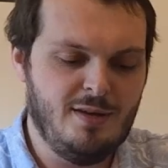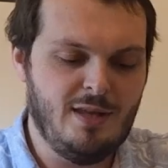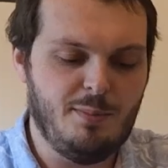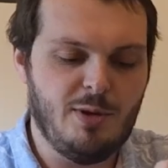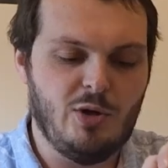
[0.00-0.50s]

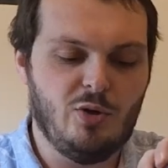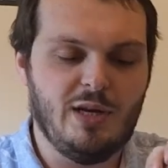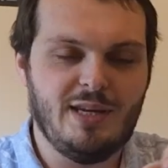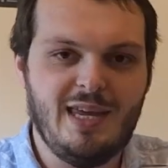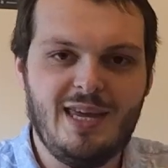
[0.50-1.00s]
I put it all
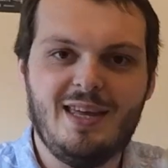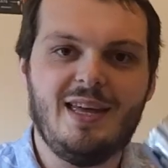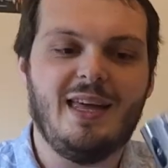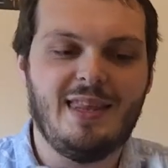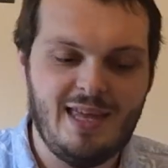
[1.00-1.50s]
in here
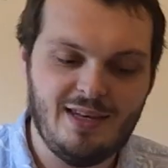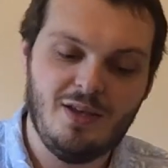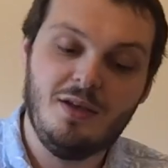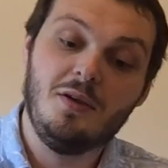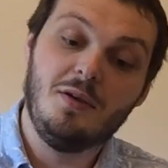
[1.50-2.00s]
and then,
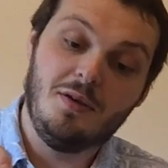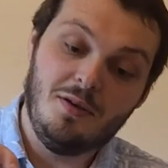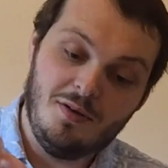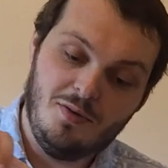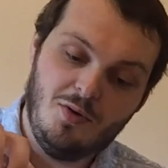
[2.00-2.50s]

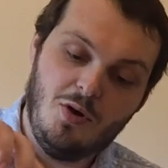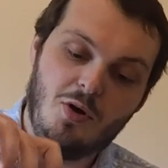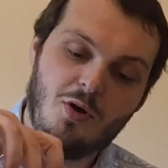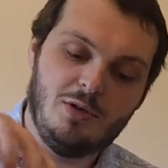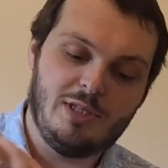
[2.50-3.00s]

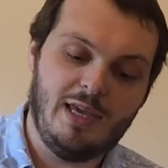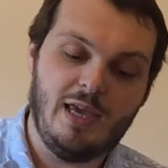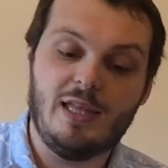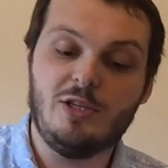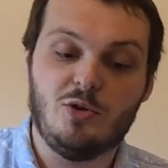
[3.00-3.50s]
whoa, see?
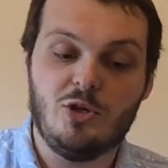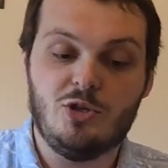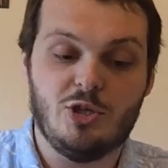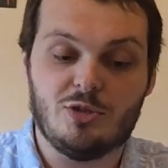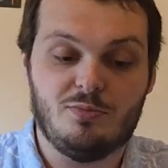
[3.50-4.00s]
And you could
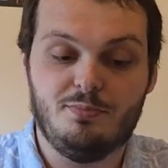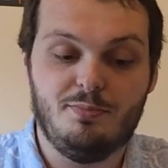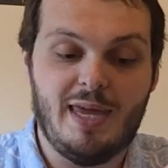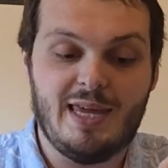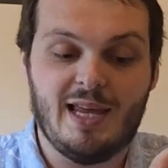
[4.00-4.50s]
just
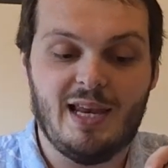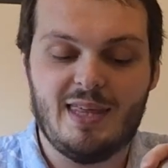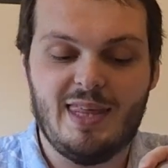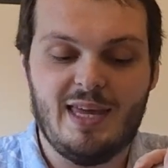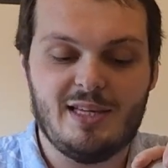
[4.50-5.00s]
make it
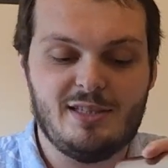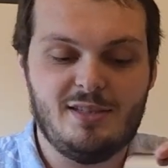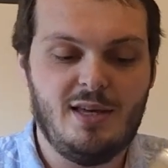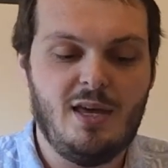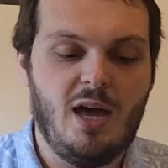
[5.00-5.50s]
like this.
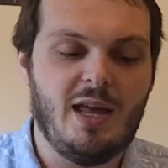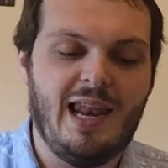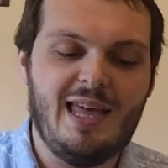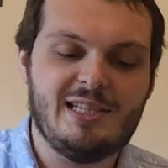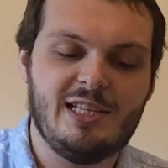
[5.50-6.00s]

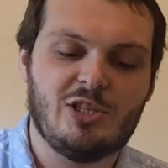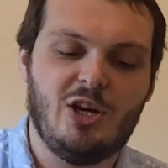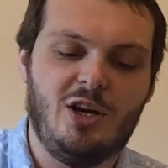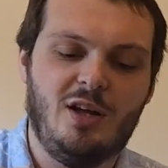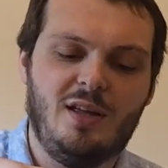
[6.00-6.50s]
Unless it's
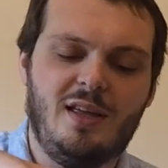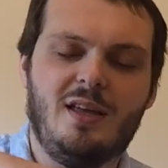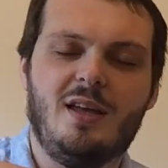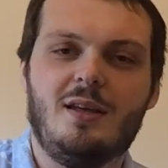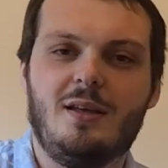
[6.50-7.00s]
got
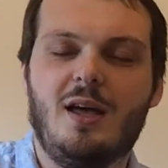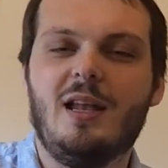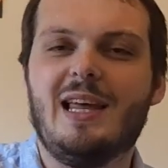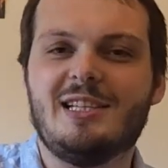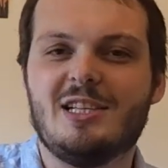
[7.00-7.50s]

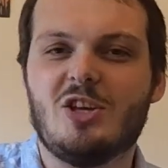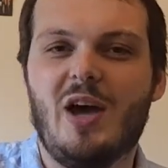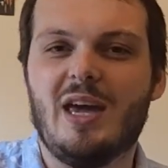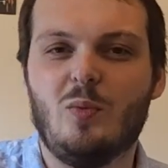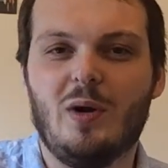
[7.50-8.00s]

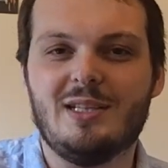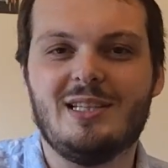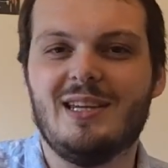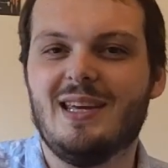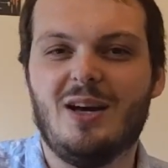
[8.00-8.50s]
egg whites
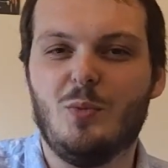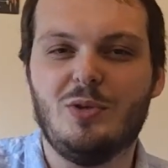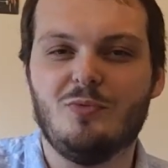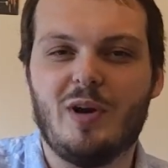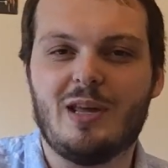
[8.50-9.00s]
in it. I
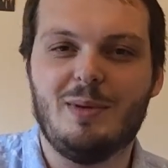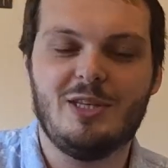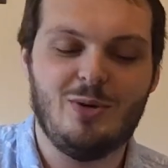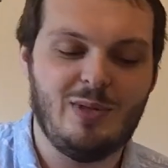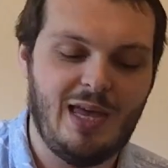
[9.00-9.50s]
wouldn't recommend
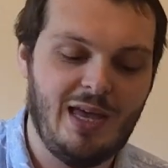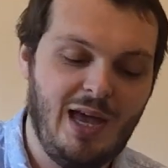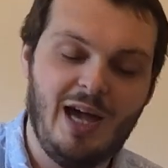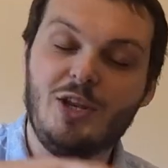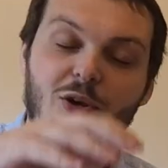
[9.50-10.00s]
doing that.
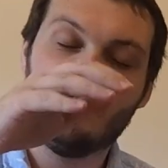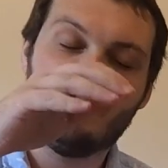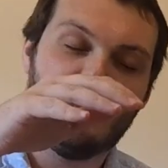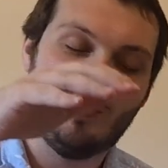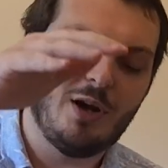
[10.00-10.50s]
I don't know if
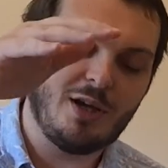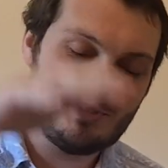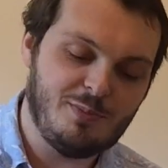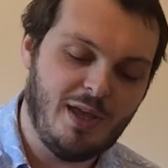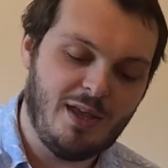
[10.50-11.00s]
that
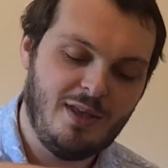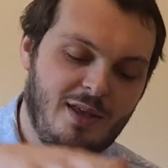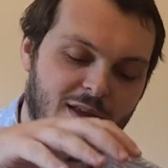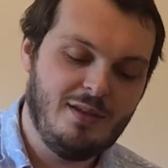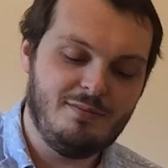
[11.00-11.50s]
works, but
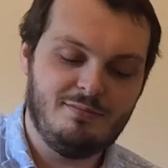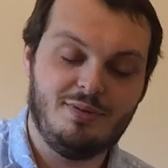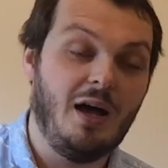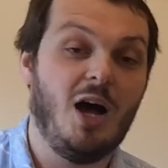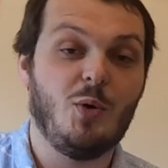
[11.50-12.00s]

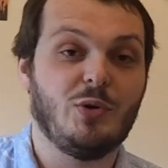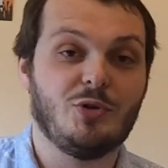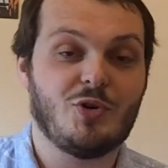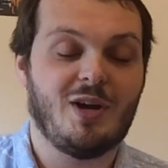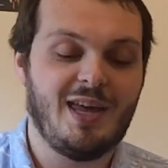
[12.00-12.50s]
I
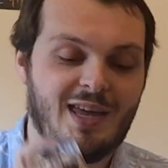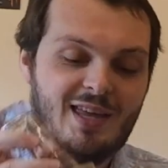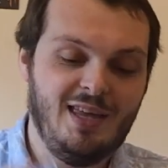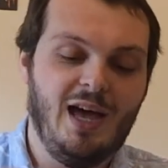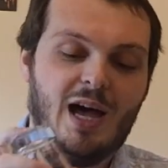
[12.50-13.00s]
wouldn't try it.
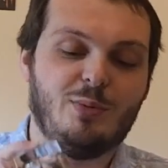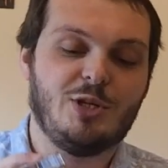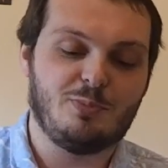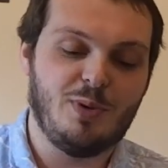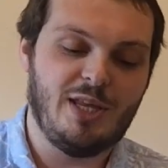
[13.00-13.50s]
I would
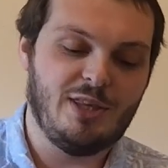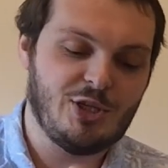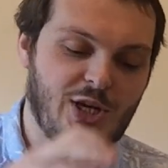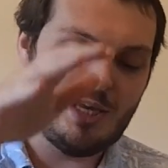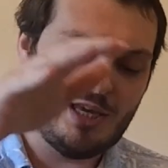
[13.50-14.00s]
just put it in the
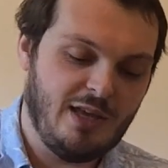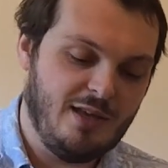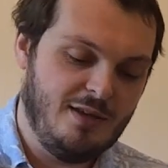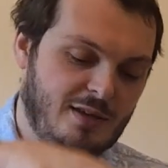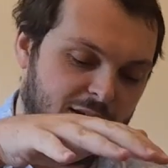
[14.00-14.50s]
shaker.